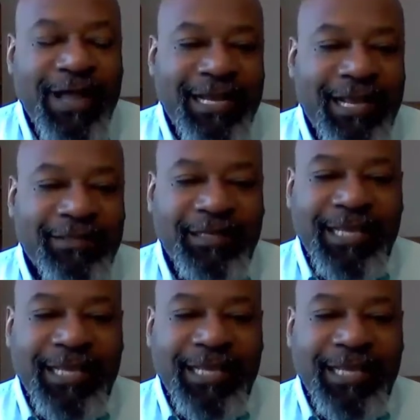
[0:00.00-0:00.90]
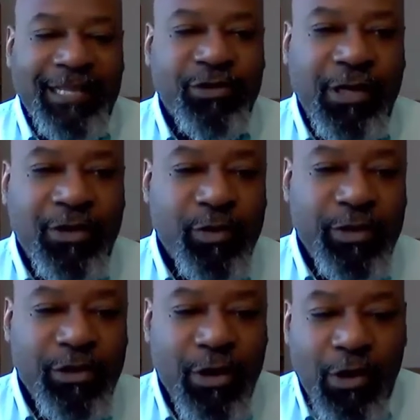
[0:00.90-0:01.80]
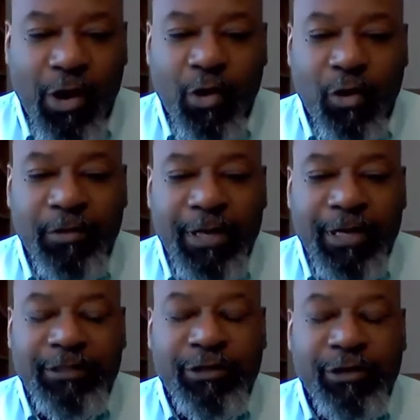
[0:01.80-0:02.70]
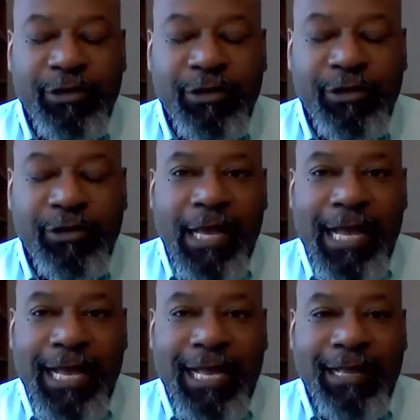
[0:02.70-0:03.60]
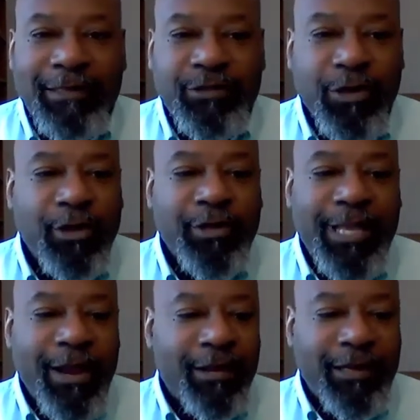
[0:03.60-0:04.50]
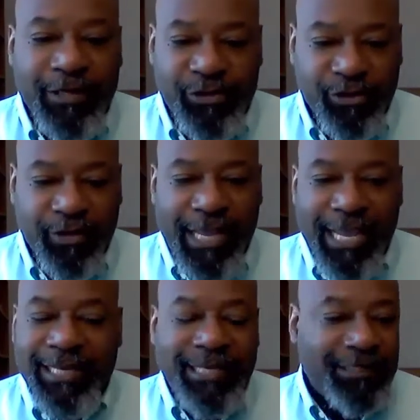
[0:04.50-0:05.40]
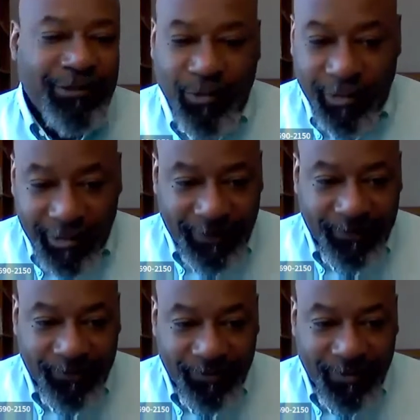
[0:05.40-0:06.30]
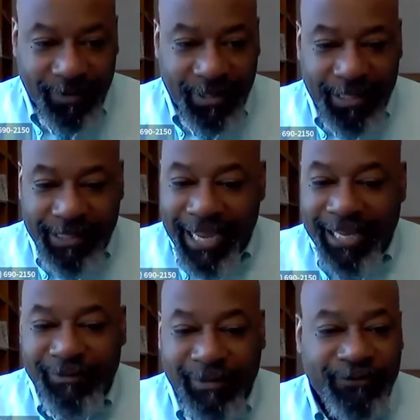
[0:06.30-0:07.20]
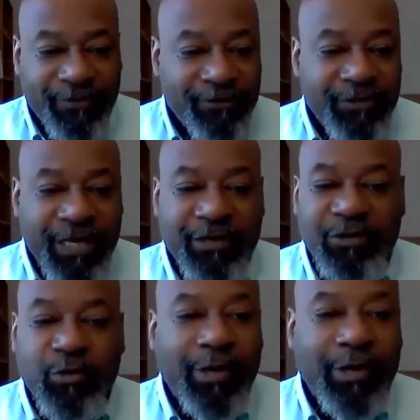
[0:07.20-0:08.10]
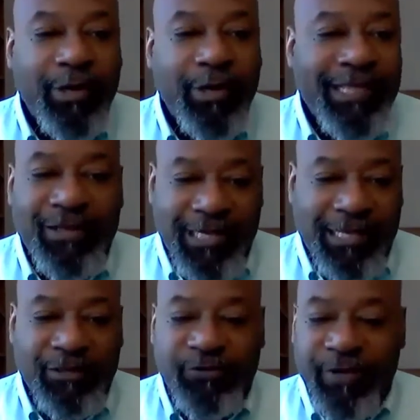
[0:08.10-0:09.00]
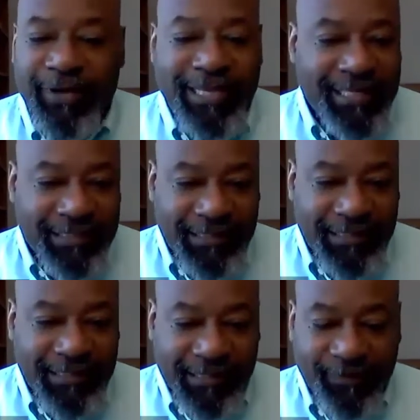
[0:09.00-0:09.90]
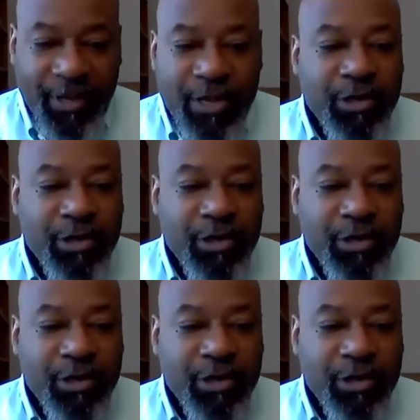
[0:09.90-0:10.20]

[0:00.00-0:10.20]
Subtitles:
to find out the day that you close, when you go home to turn on the air conditioner, it doesn't work. That could be $15,000 to $20,000 very easily.